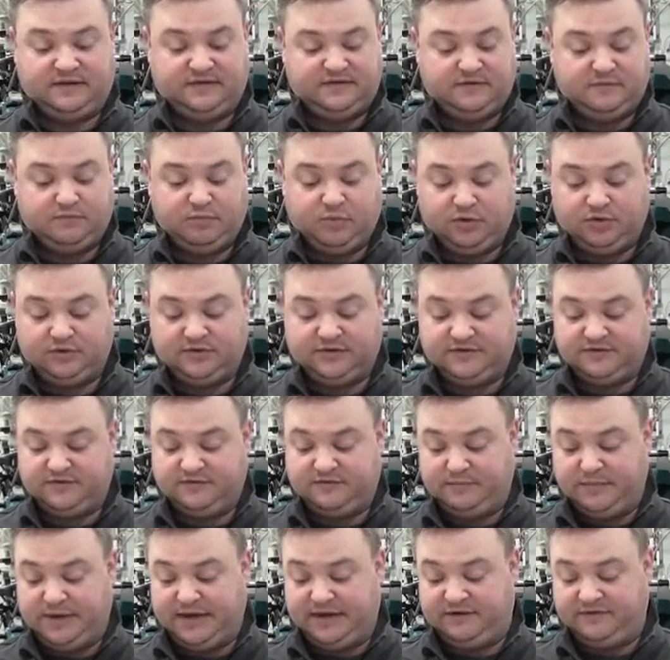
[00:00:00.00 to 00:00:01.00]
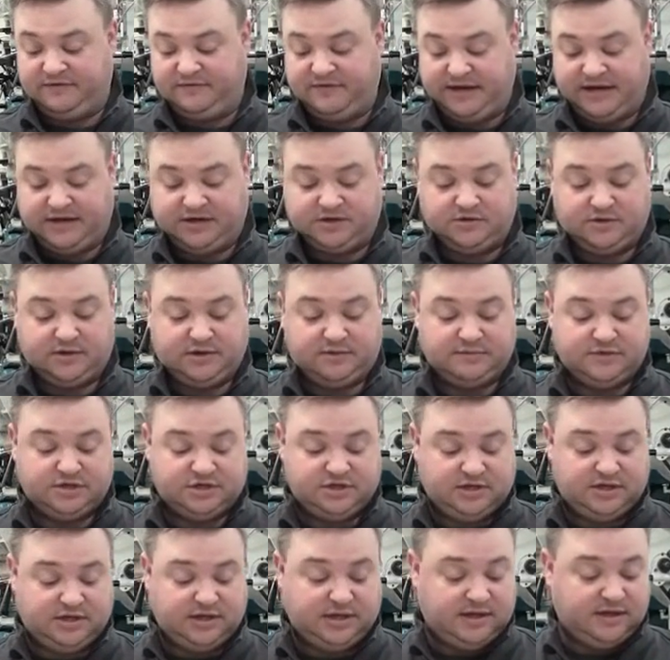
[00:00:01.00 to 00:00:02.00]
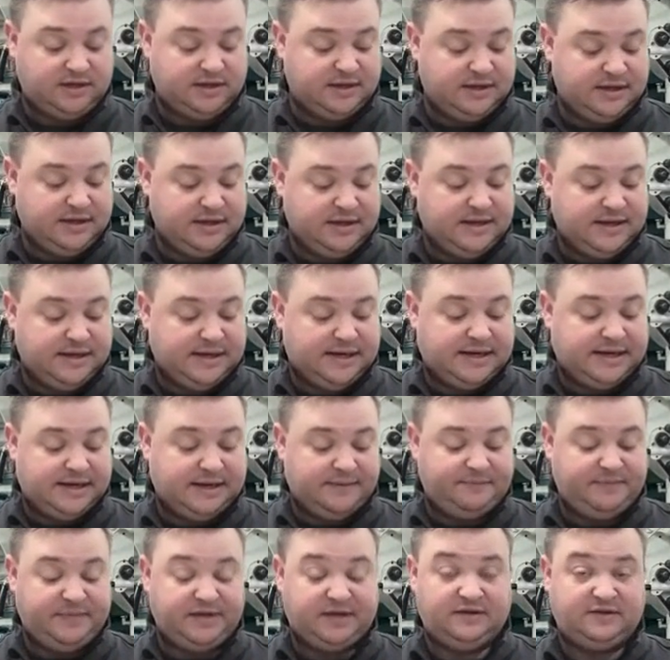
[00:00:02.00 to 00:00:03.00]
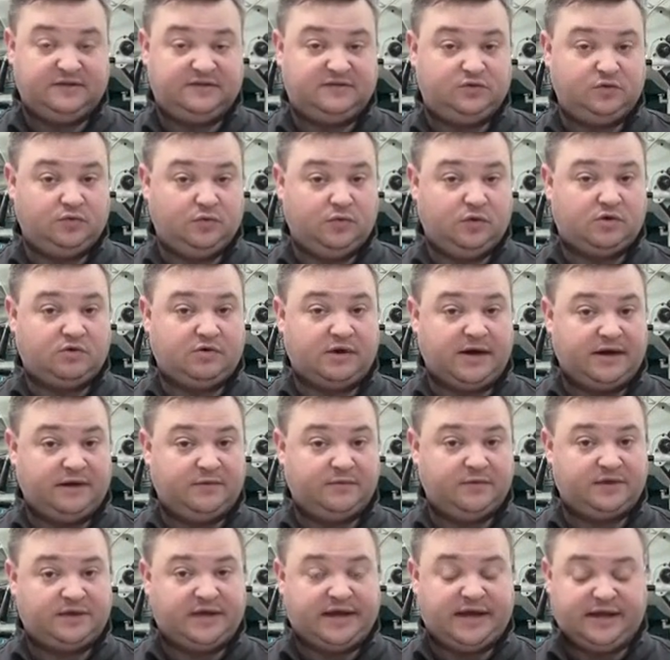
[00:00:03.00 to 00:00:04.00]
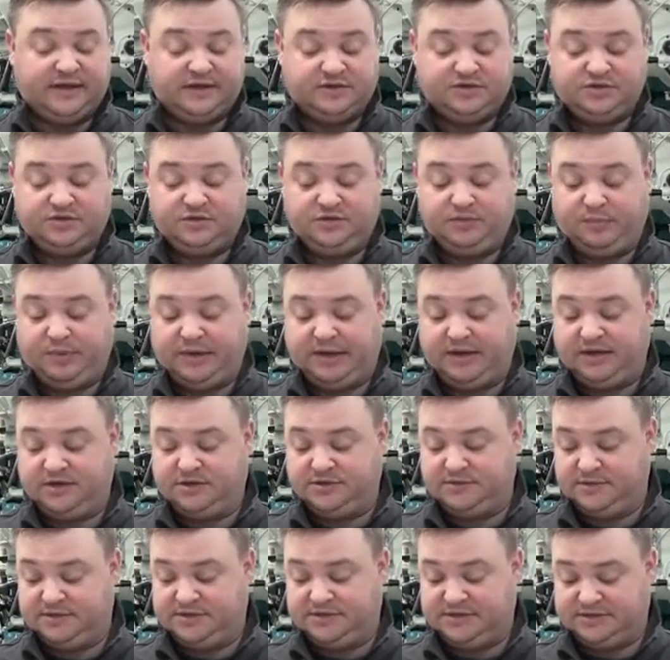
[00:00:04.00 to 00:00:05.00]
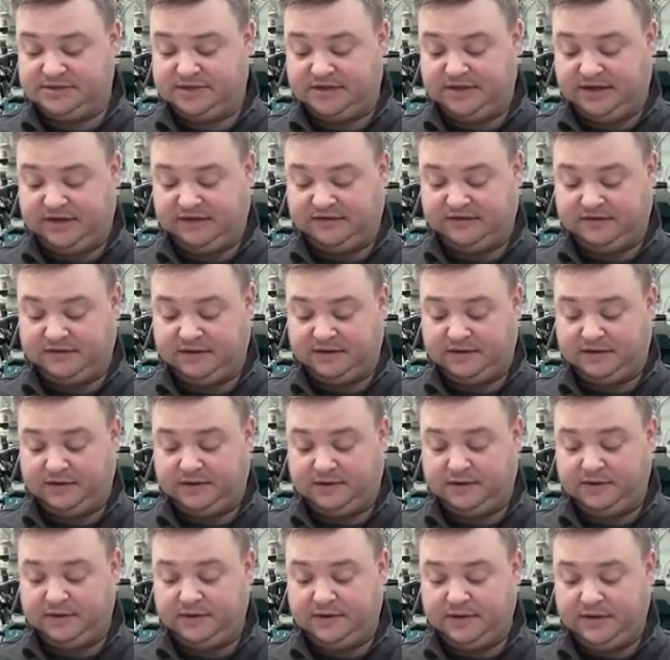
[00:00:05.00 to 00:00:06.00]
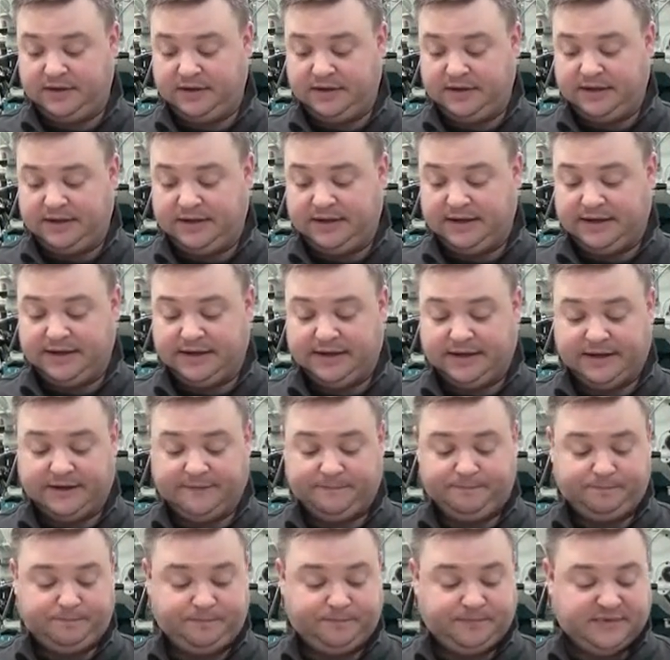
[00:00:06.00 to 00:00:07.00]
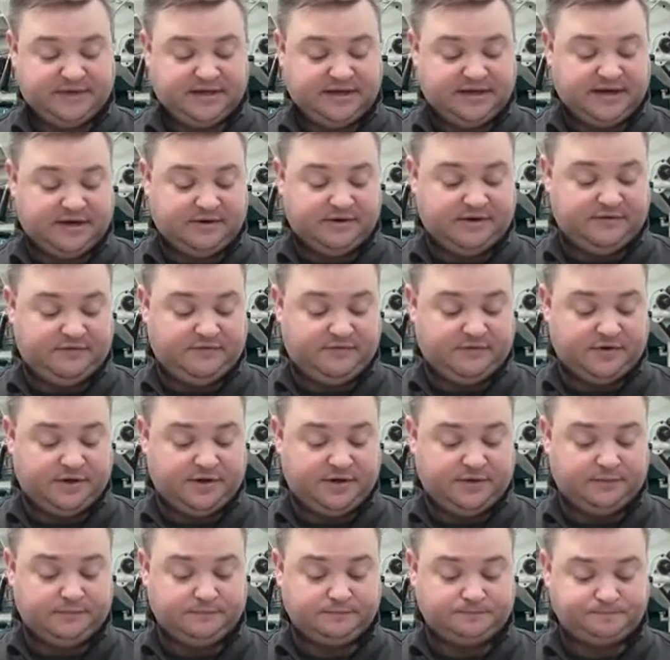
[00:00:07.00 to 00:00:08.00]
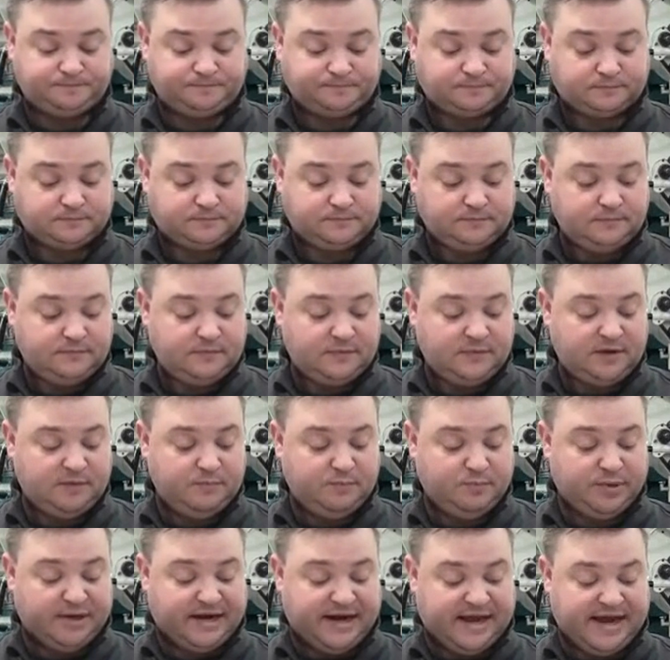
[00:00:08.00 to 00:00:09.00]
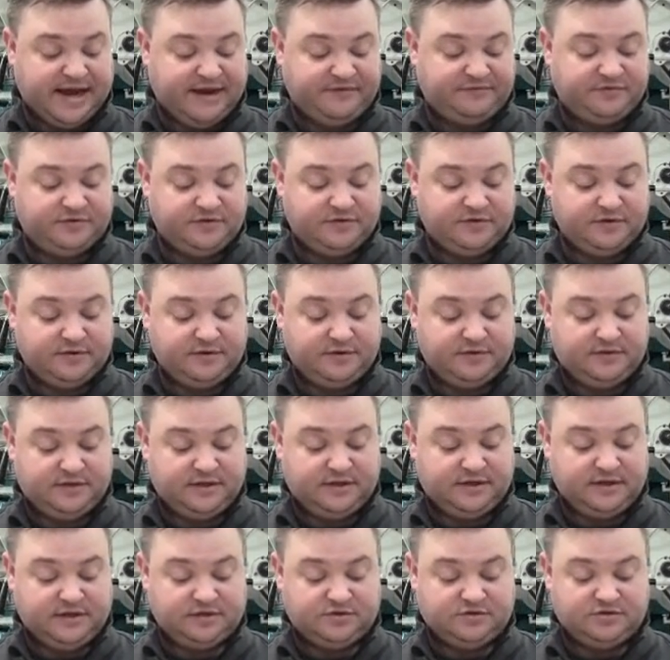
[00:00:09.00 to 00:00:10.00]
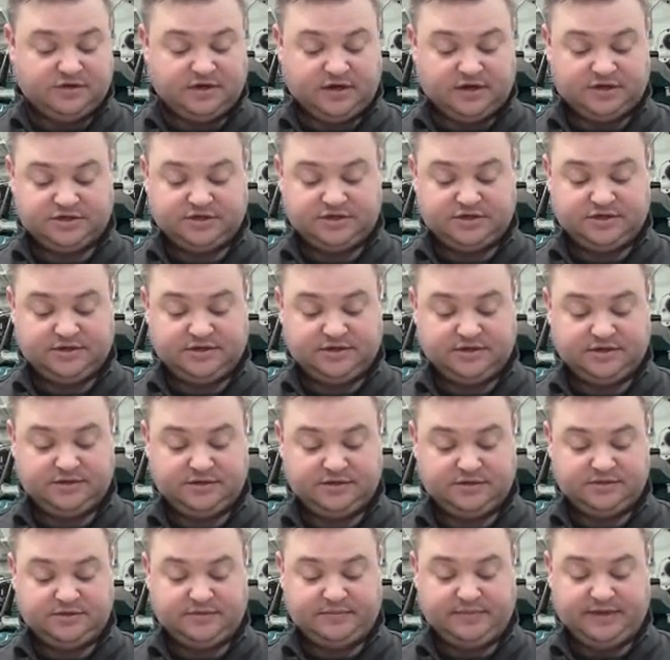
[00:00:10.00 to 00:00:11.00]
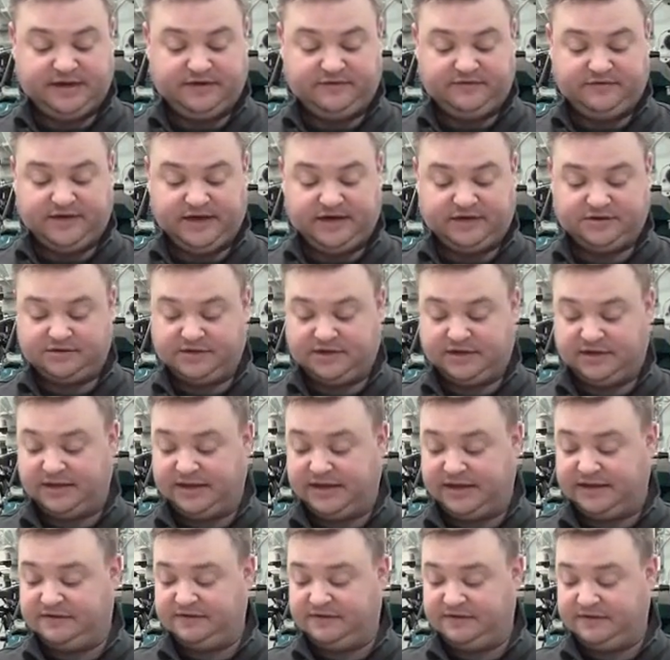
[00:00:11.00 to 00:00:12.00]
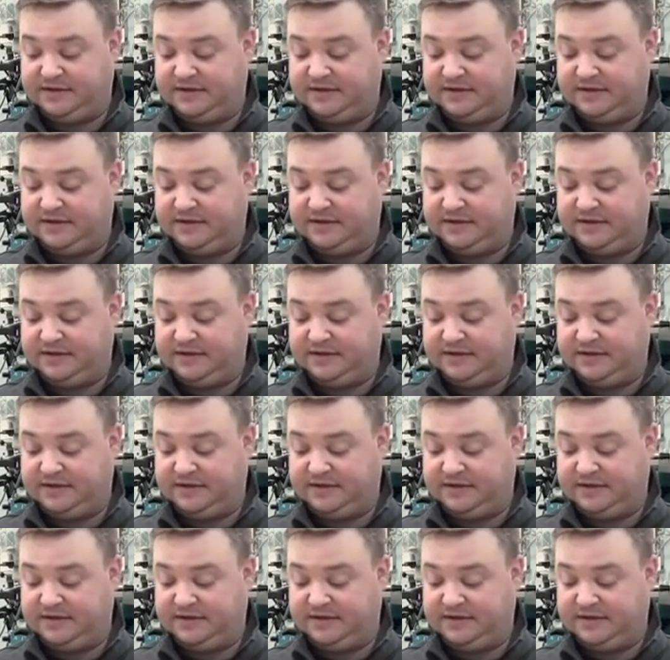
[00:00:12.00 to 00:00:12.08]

and bolts of manufacturing and machining. It is dual credit with College of DuPage, which is a nice little carrot for you. But after the Introduction to Manufacturing class,